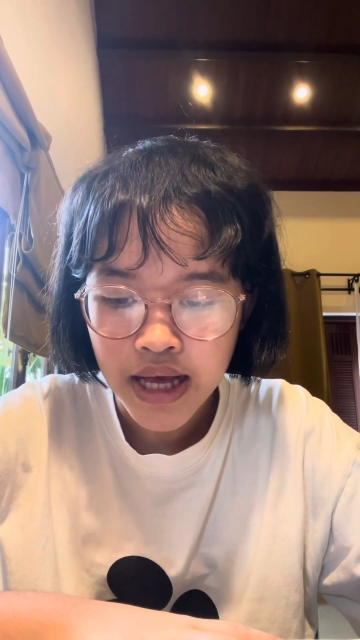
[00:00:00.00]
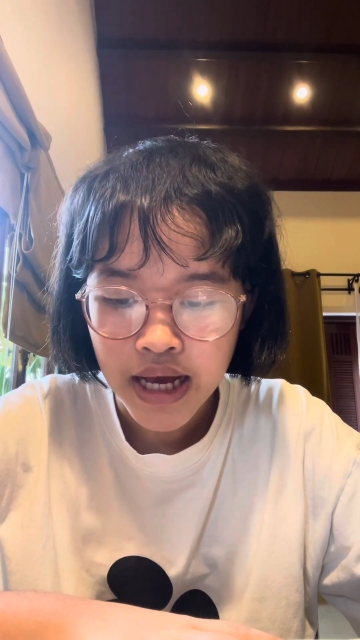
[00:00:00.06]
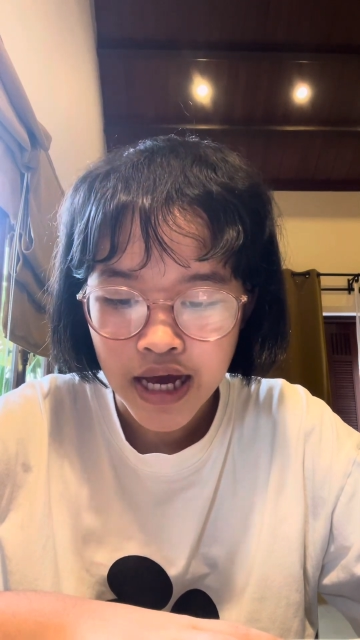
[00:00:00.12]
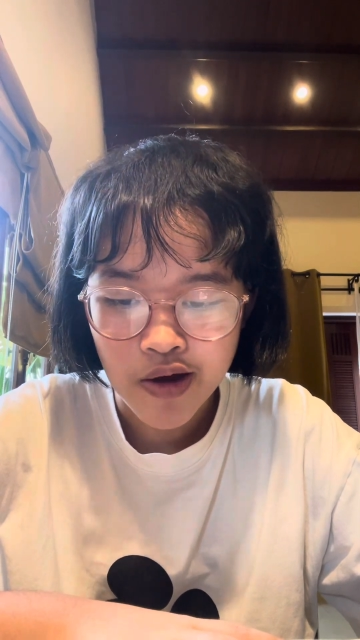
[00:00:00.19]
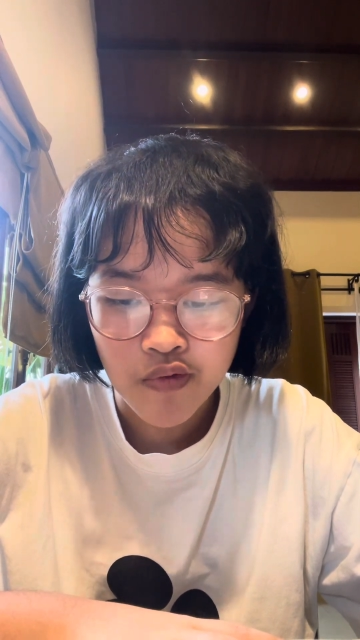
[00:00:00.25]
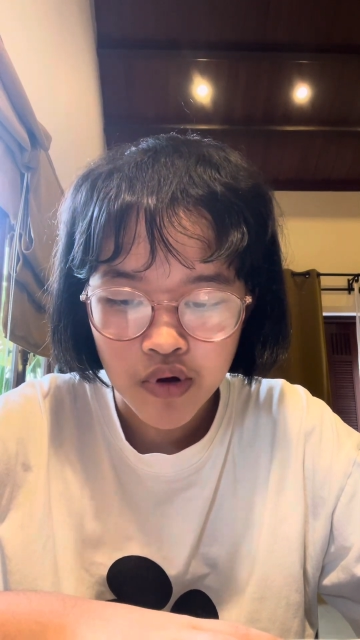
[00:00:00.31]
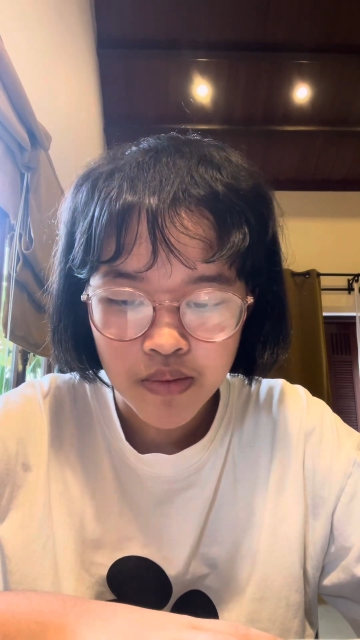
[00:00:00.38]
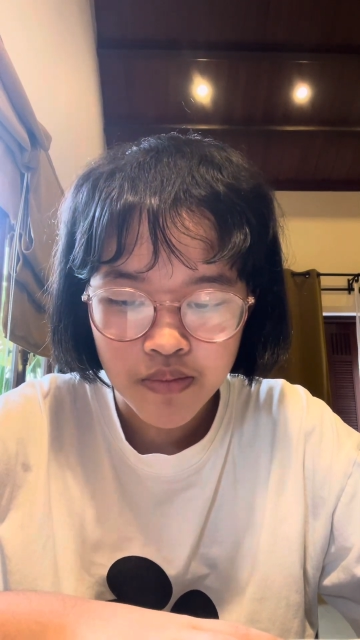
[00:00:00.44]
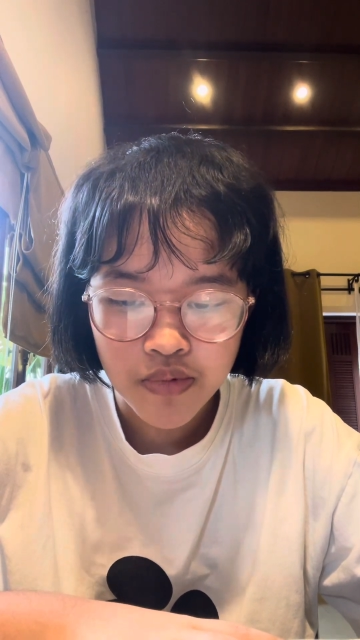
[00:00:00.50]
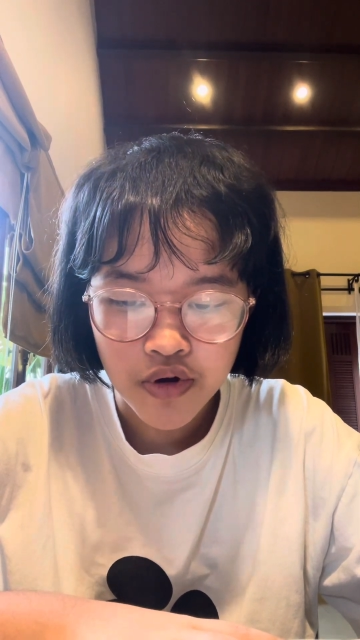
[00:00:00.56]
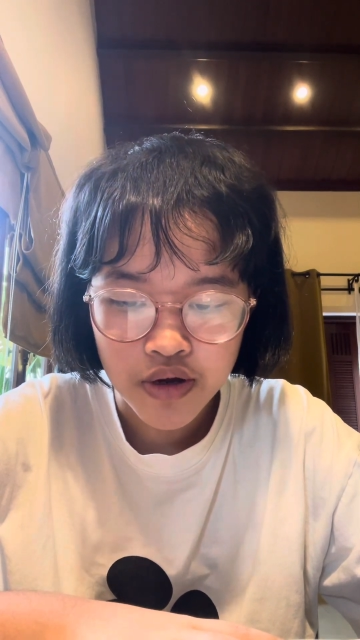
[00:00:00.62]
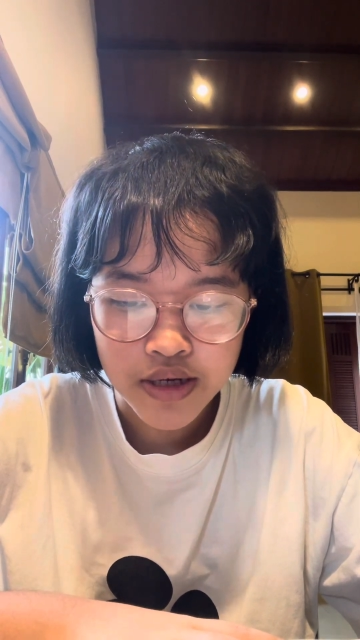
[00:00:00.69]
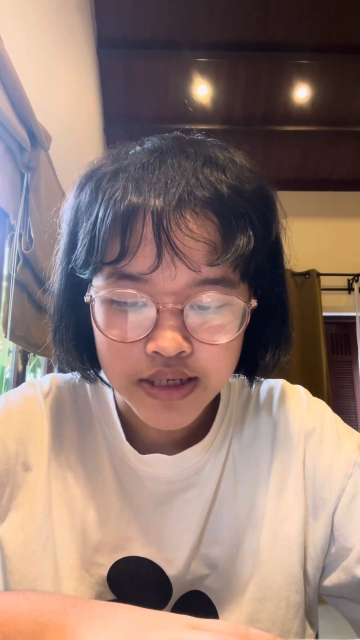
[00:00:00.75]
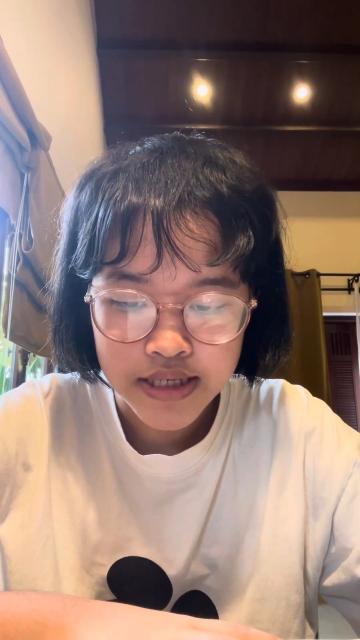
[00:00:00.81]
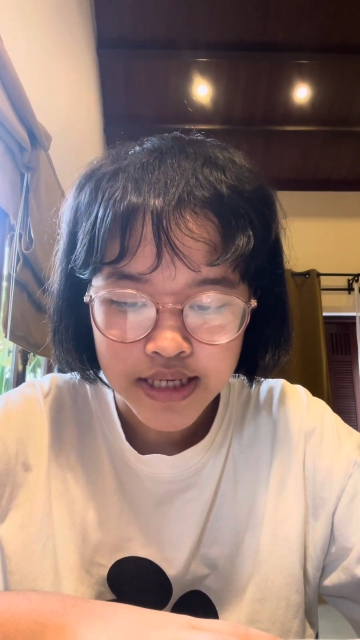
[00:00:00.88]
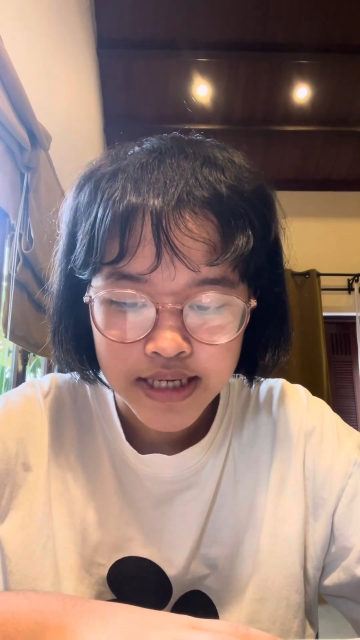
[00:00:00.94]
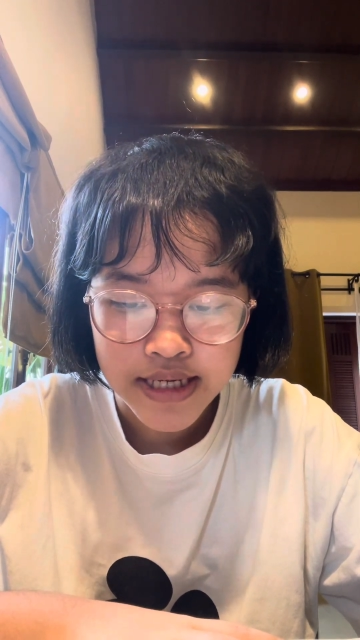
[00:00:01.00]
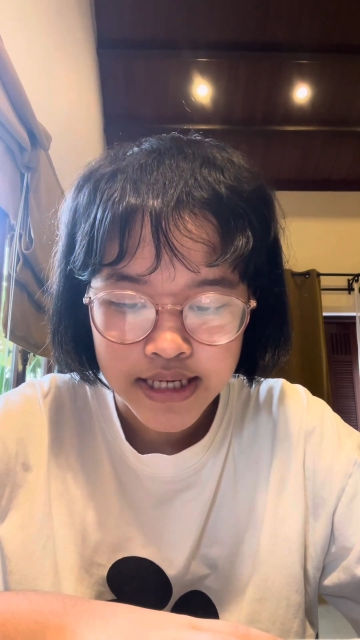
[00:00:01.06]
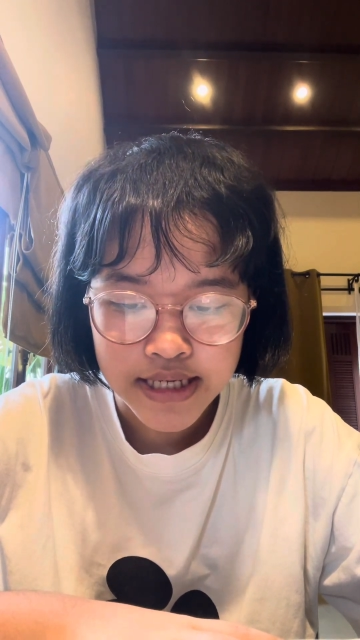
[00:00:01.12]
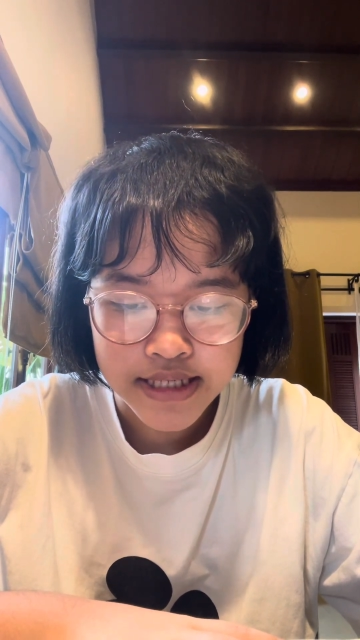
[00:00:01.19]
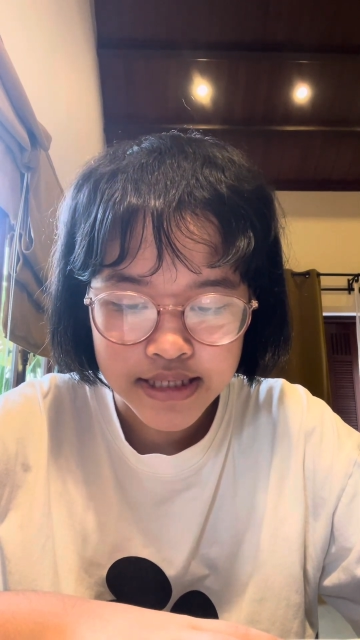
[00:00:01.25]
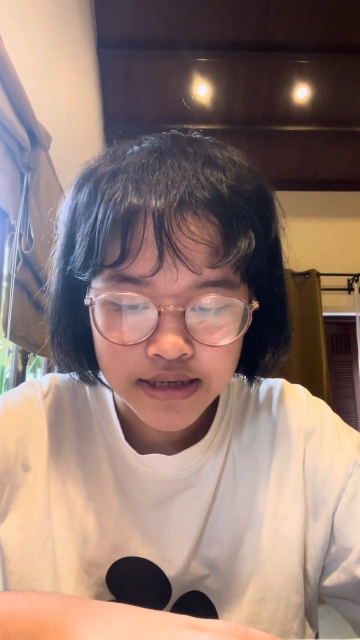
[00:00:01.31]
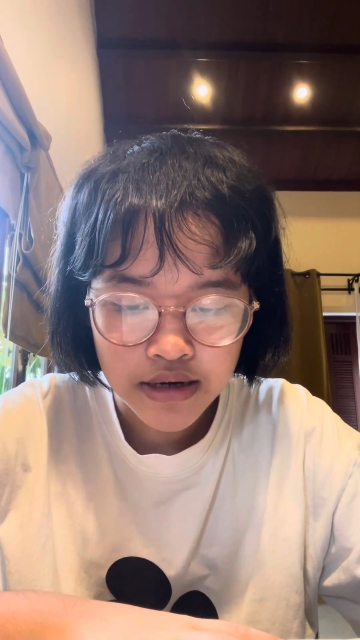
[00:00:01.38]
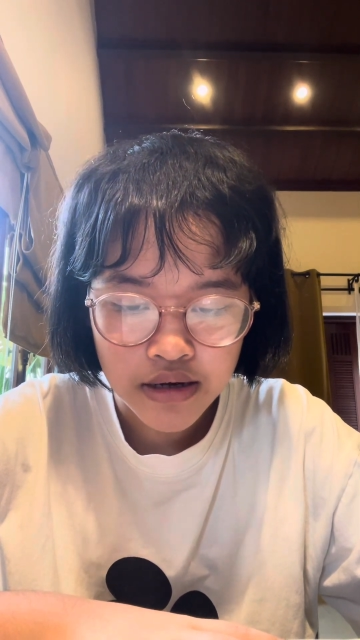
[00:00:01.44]
At one point, he
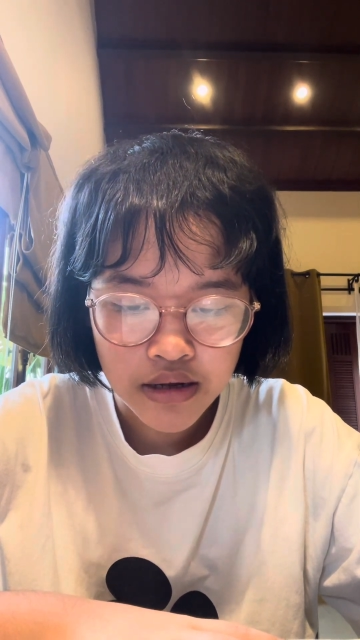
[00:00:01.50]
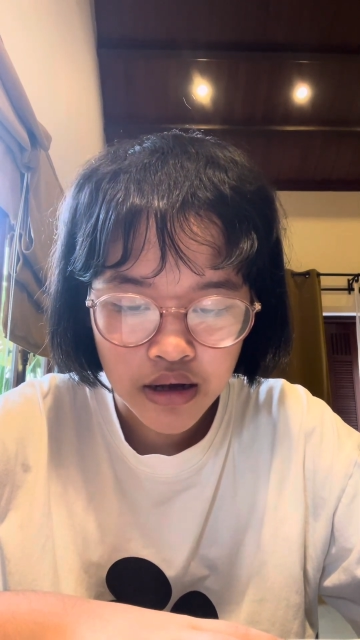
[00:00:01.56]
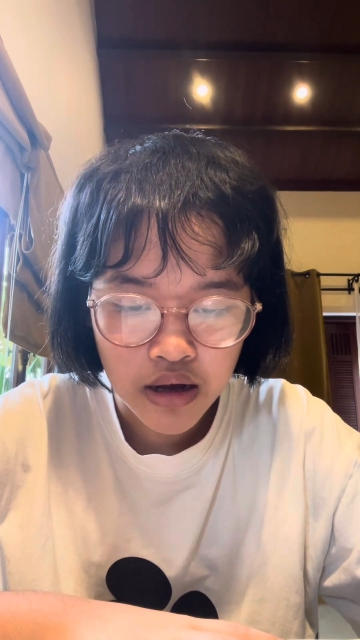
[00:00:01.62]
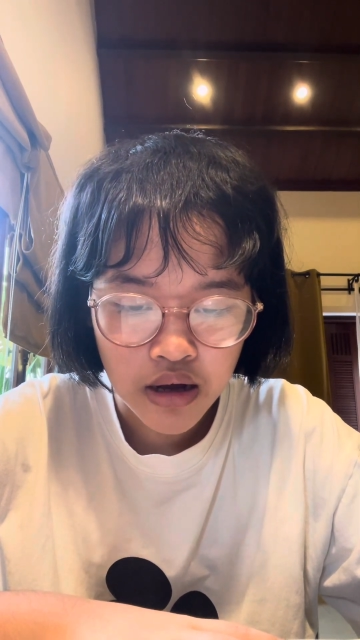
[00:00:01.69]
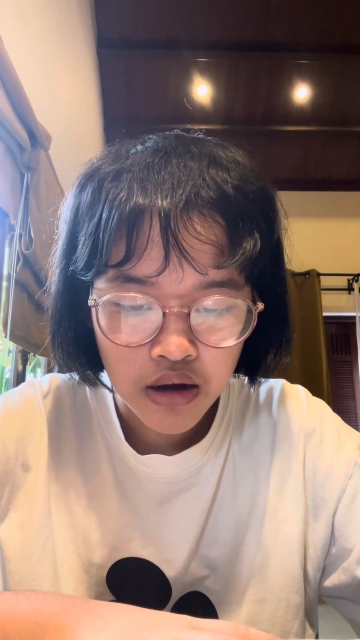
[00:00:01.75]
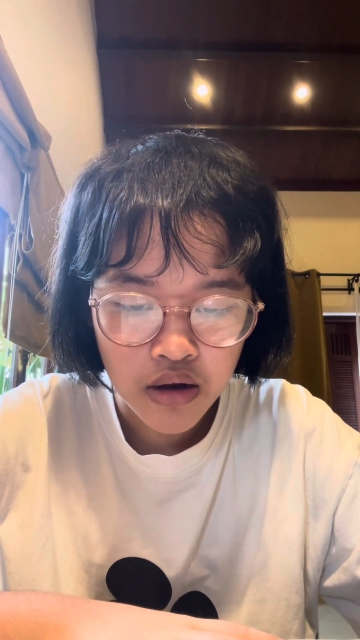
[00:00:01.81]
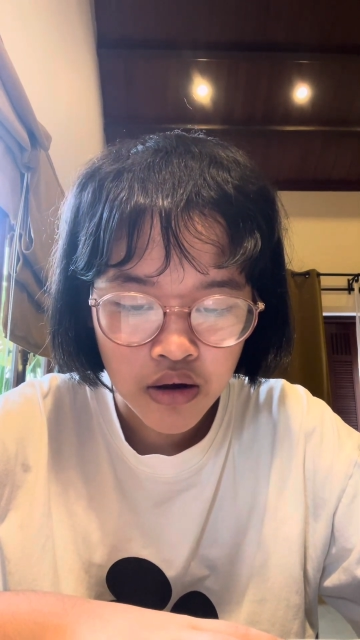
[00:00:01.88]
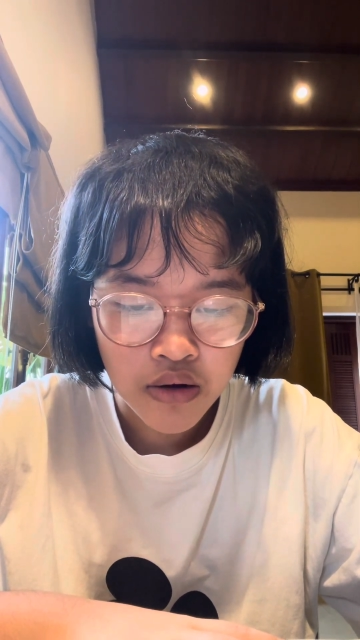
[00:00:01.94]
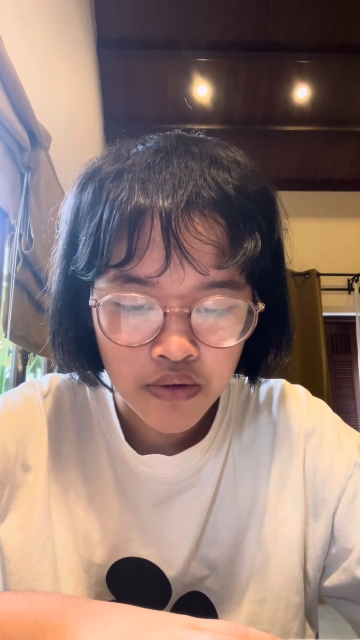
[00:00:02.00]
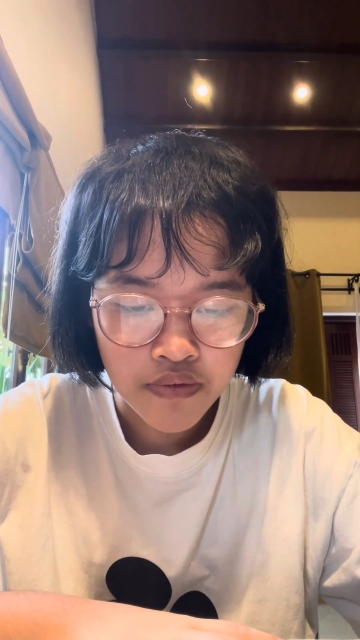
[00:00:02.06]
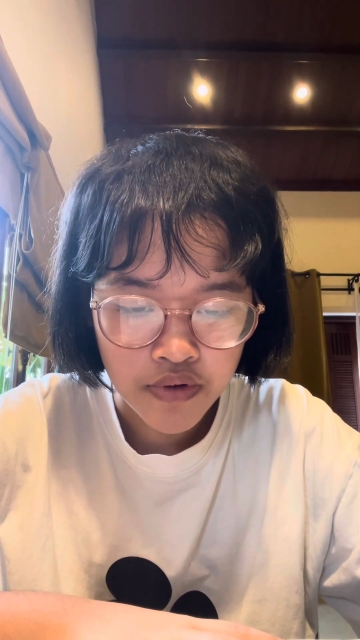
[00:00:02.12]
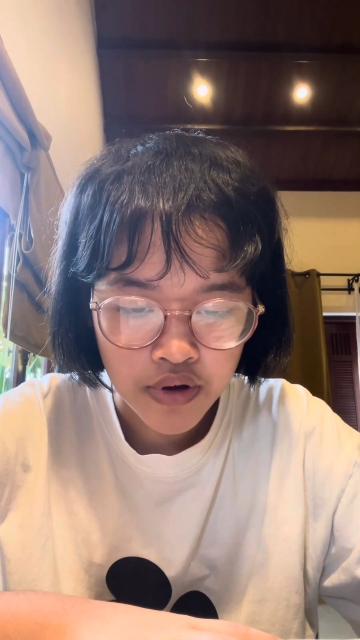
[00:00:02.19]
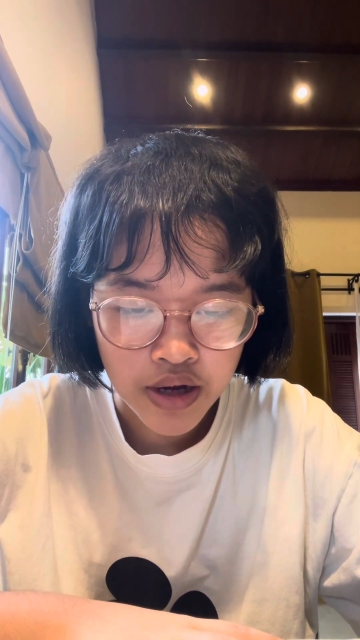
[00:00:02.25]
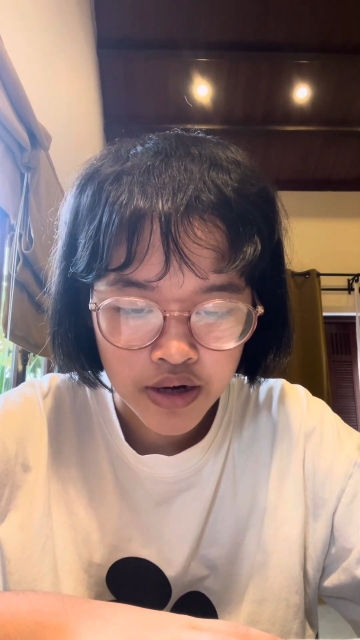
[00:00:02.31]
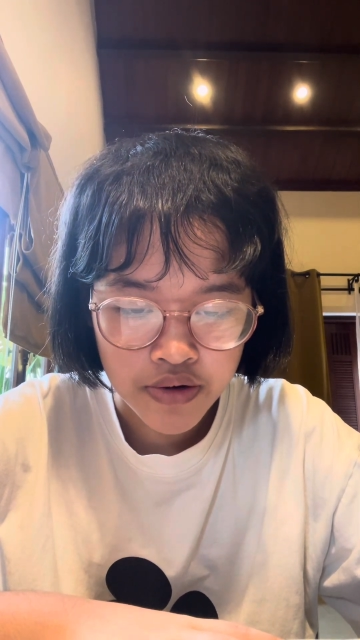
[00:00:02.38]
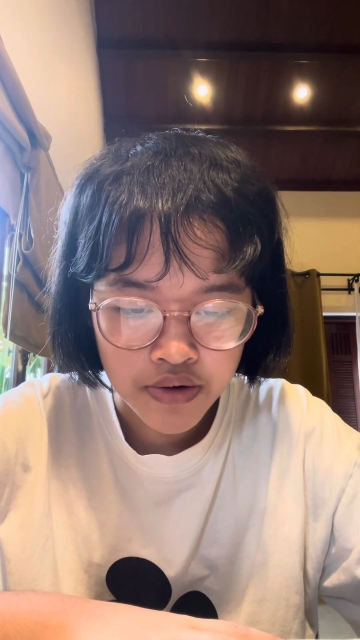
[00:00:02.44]
started all over and